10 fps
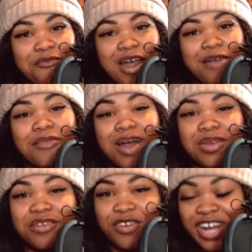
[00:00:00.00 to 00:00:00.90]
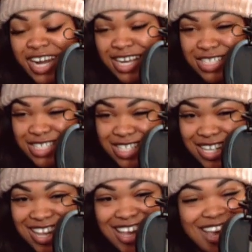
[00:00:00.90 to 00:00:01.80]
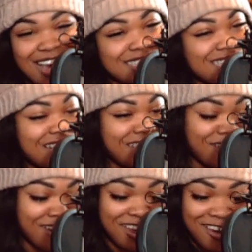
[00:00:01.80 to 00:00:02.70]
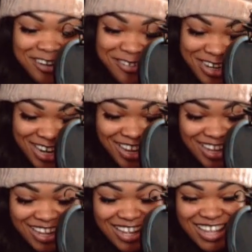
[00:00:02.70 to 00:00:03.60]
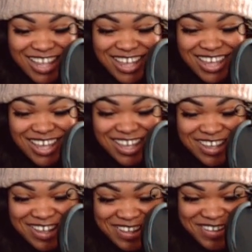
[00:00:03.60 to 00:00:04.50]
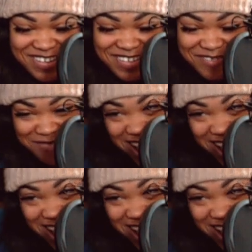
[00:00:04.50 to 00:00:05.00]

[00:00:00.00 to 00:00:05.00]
my mommy friends? Mm -hmm. I see y'all. Y'all doing it. -hmm. Uh, my